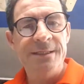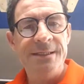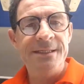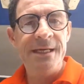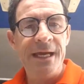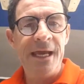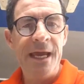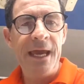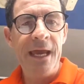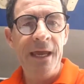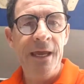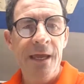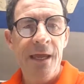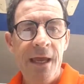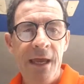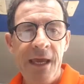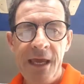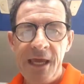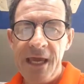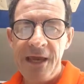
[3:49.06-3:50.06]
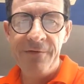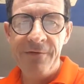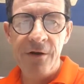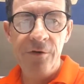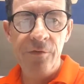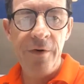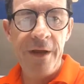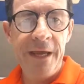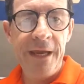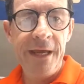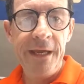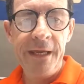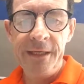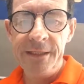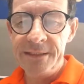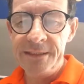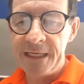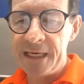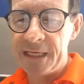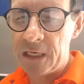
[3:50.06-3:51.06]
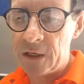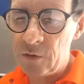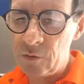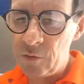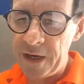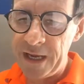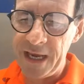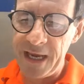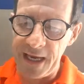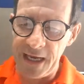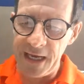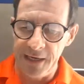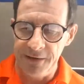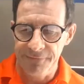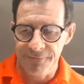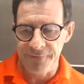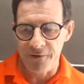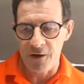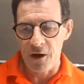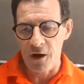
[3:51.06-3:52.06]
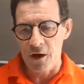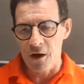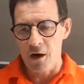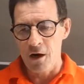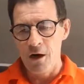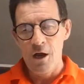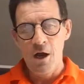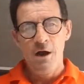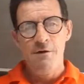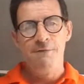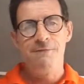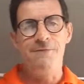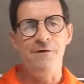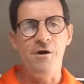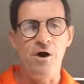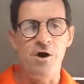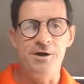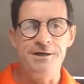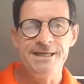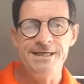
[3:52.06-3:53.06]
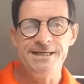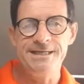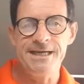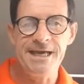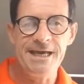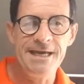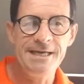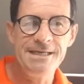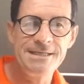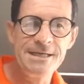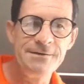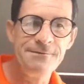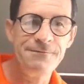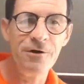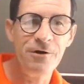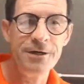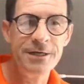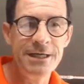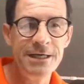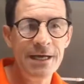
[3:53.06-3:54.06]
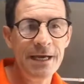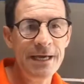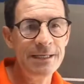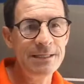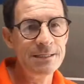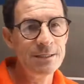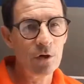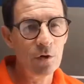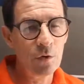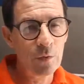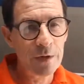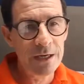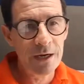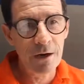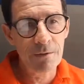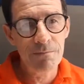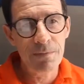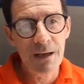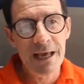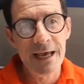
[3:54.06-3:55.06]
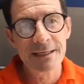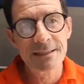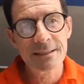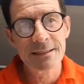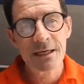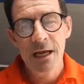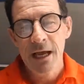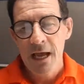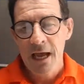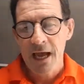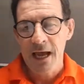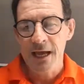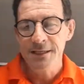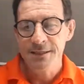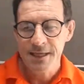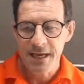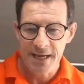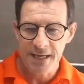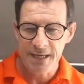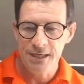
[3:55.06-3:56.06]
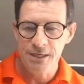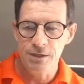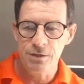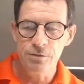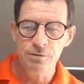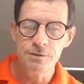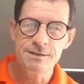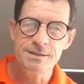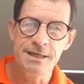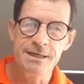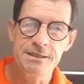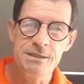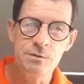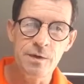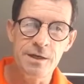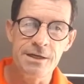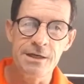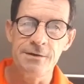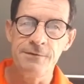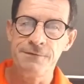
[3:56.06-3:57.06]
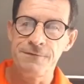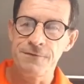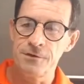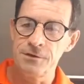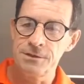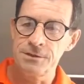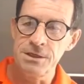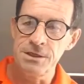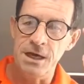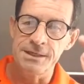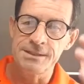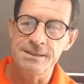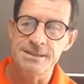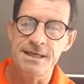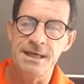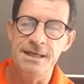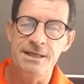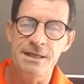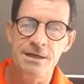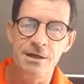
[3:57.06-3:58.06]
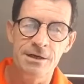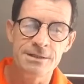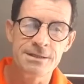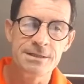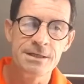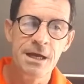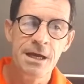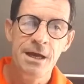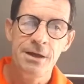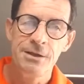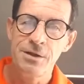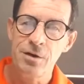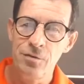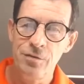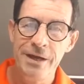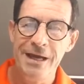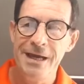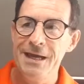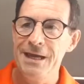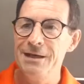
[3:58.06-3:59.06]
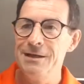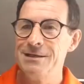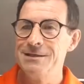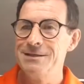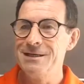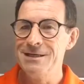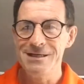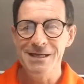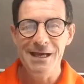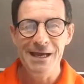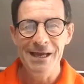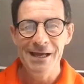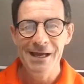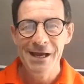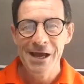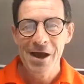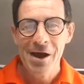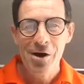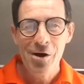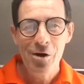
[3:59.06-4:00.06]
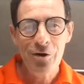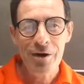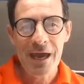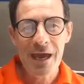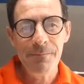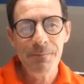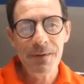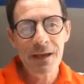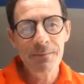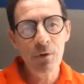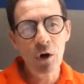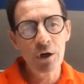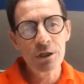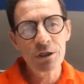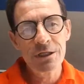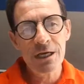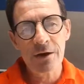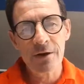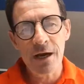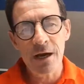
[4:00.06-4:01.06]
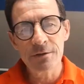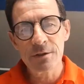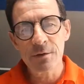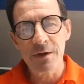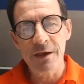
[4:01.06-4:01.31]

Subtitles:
Day, if it rains, it'll rain for 40 days and 40 nights. So we are blessed. And thank you, St. Swithin, for not sending us the rain today. Okay, big more shout outs.